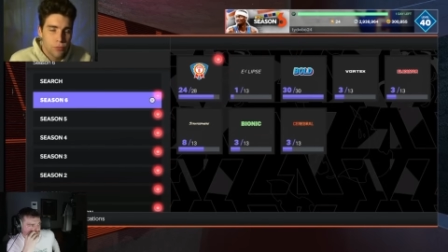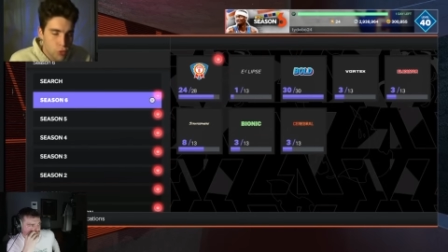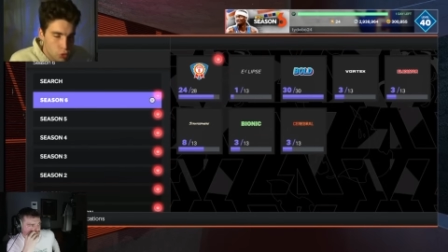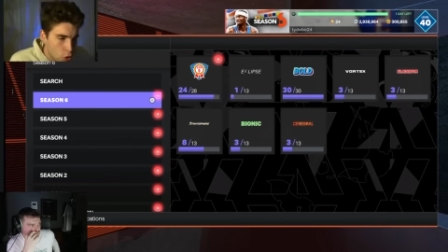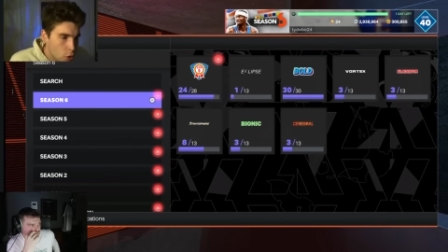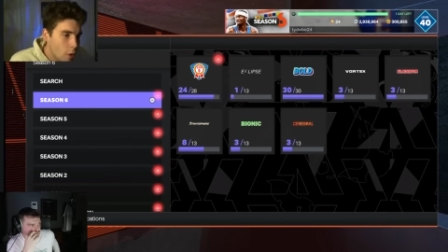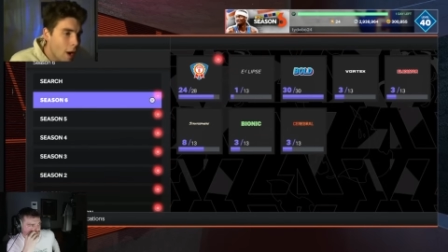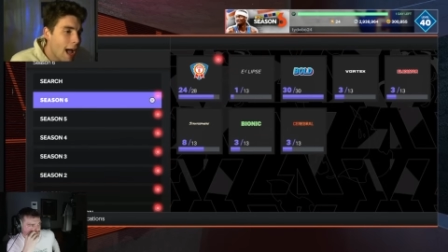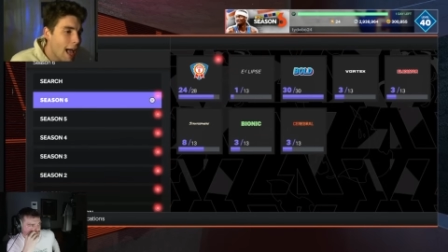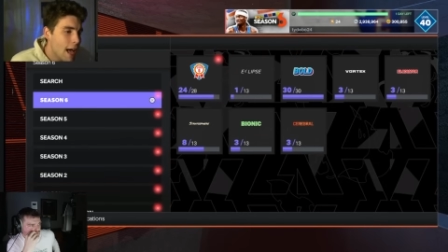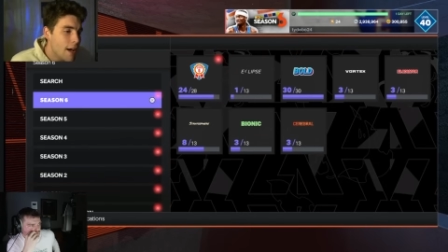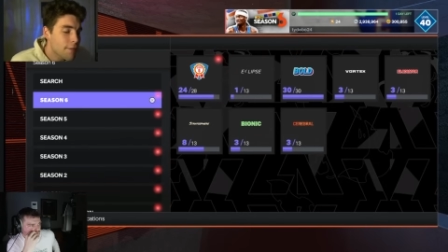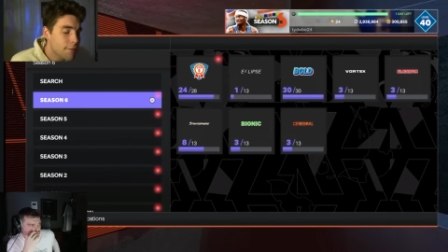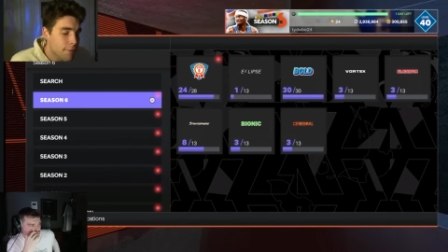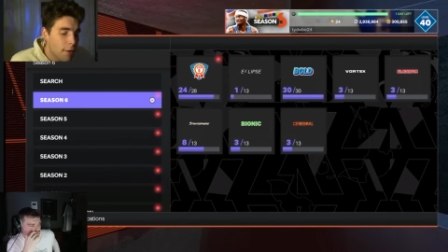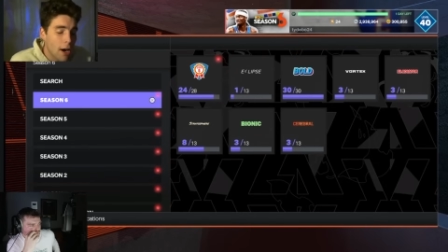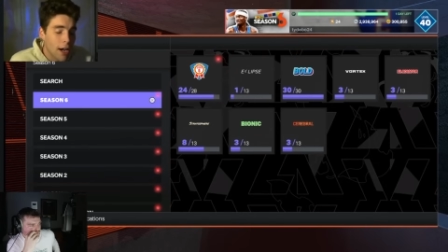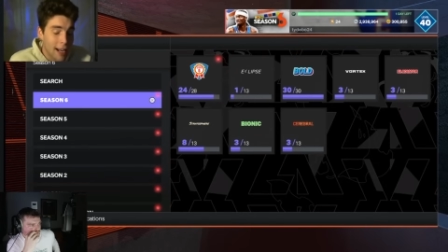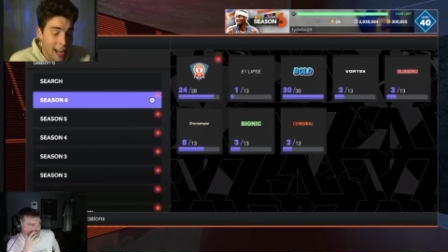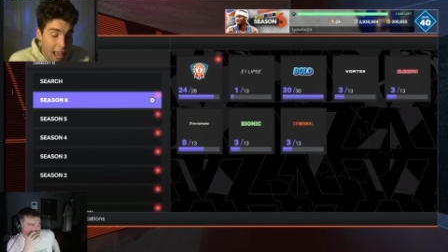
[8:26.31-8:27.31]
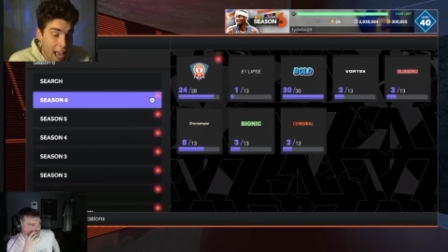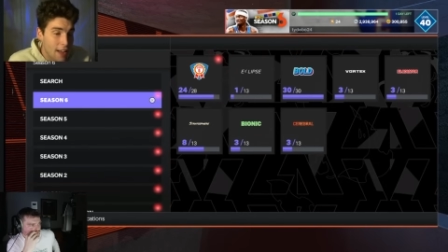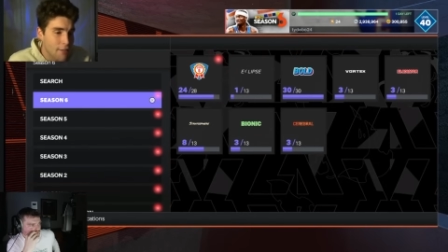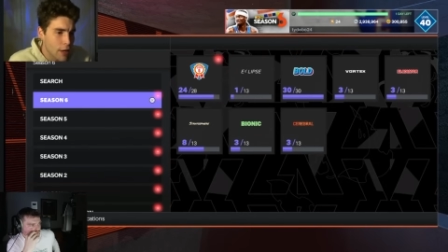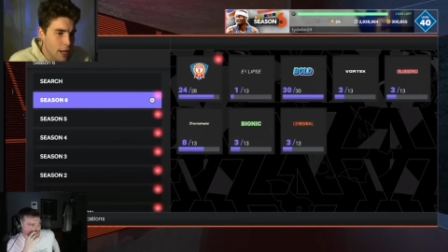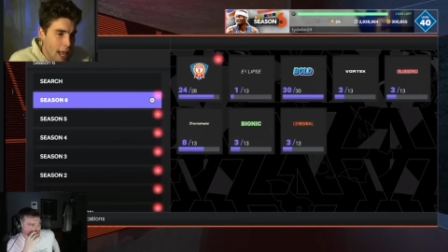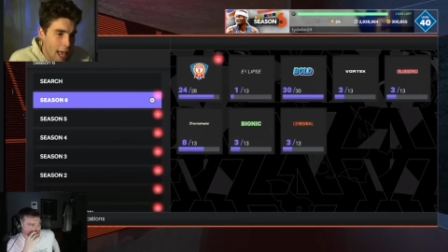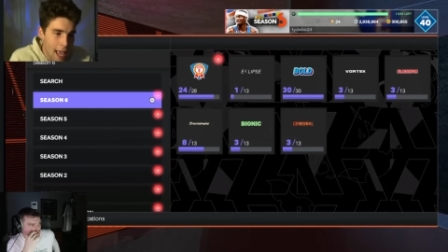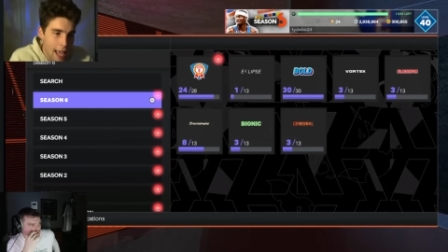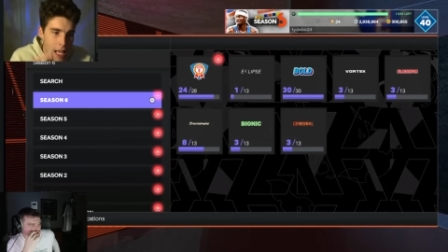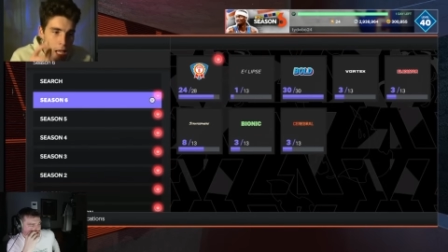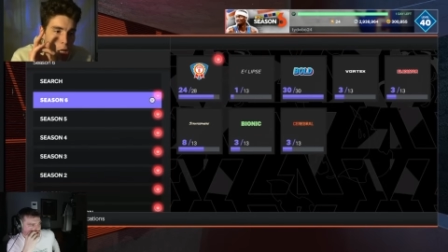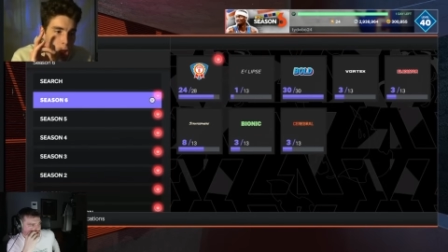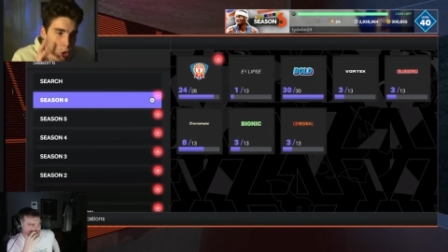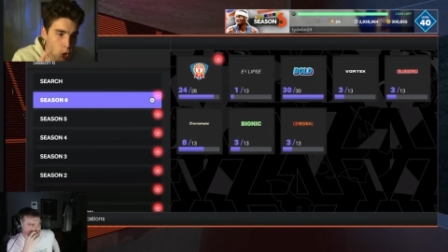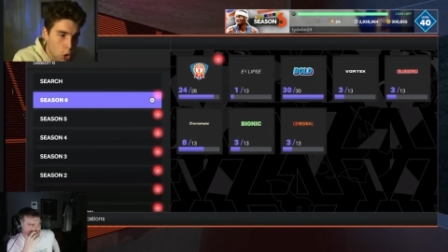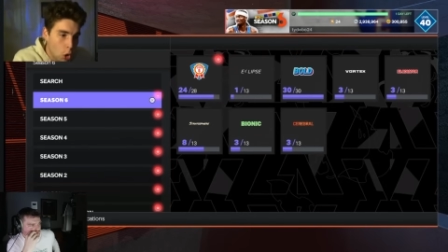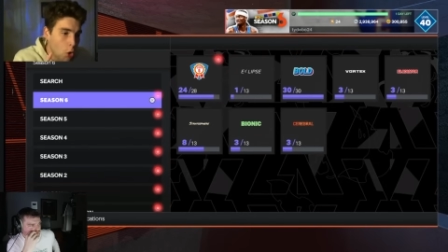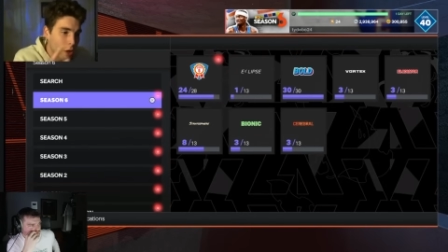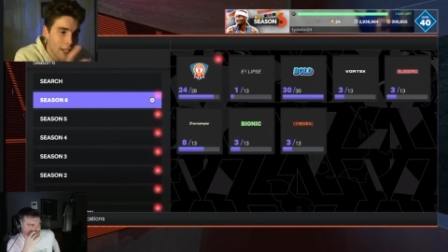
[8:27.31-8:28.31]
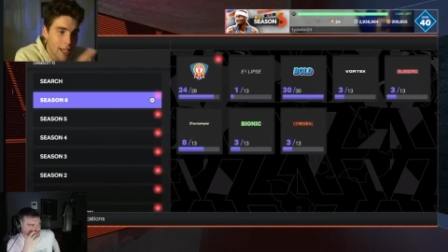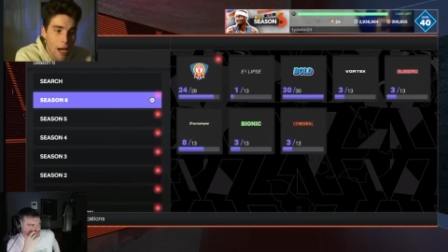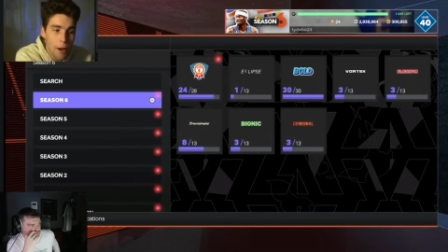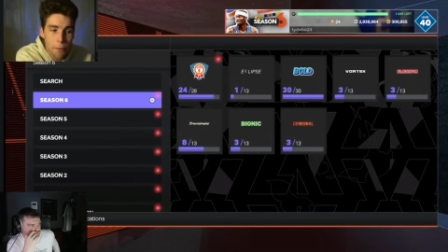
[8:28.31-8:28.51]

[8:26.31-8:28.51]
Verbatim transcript: Do I have fun every day loading